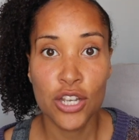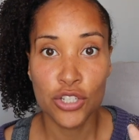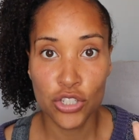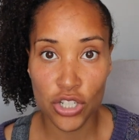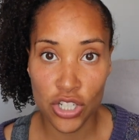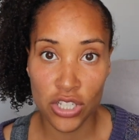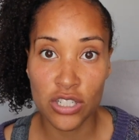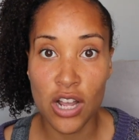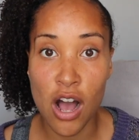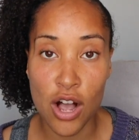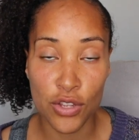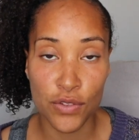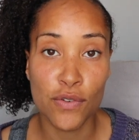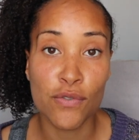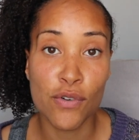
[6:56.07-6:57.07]
you can
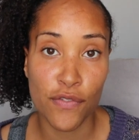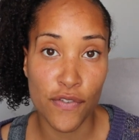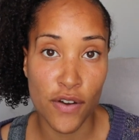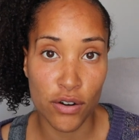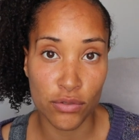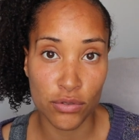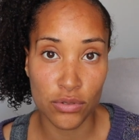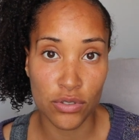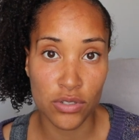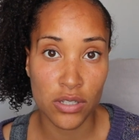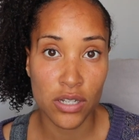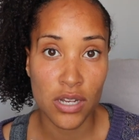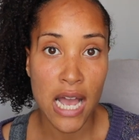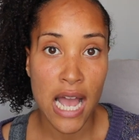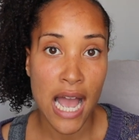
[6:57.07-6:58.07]
ask for referrals
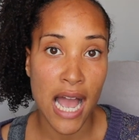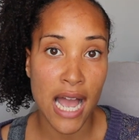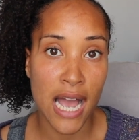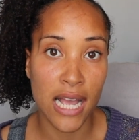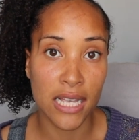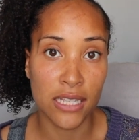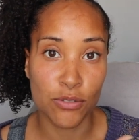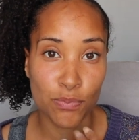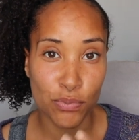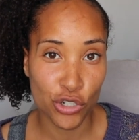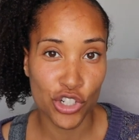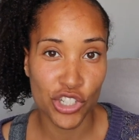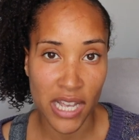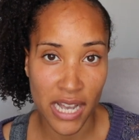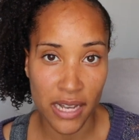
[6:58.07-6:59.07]
and
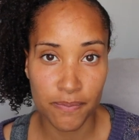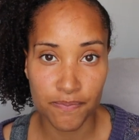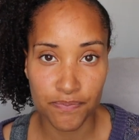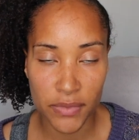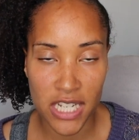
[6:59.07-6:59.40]
push that,